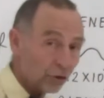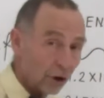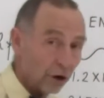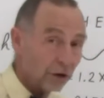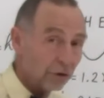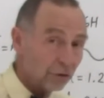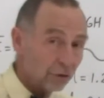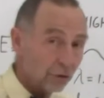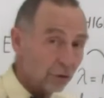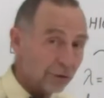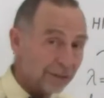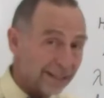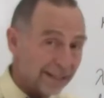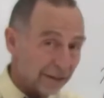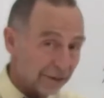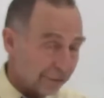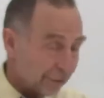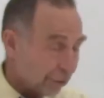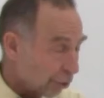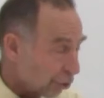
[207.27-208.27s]
charge, so
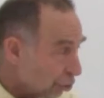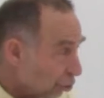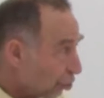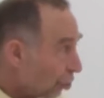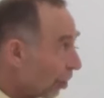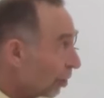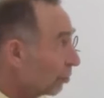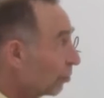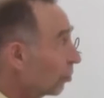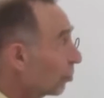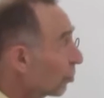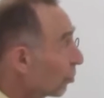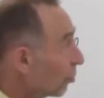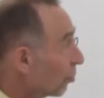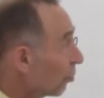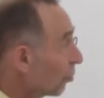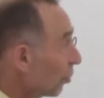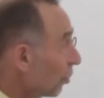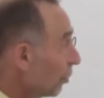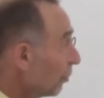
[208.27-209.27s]
therefore charge is
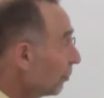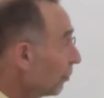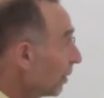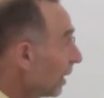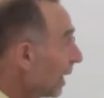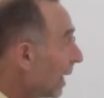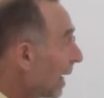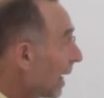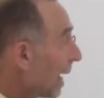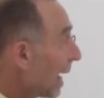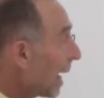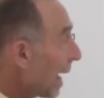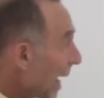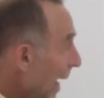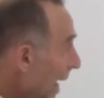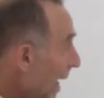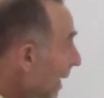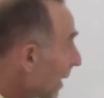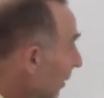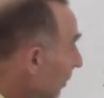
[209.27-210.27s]
conserved.
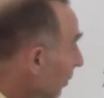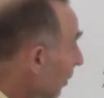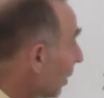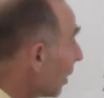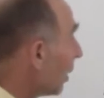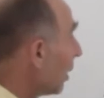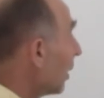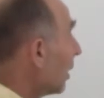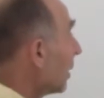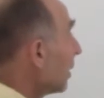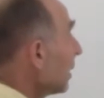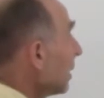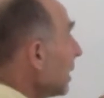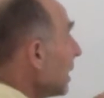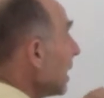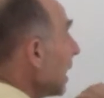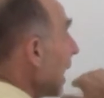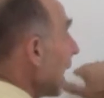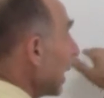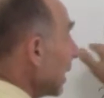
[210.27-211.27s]
And
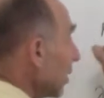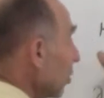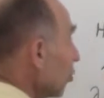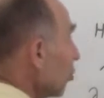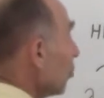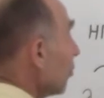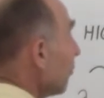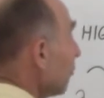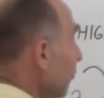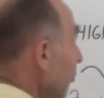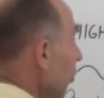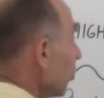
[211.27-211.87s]
the high energy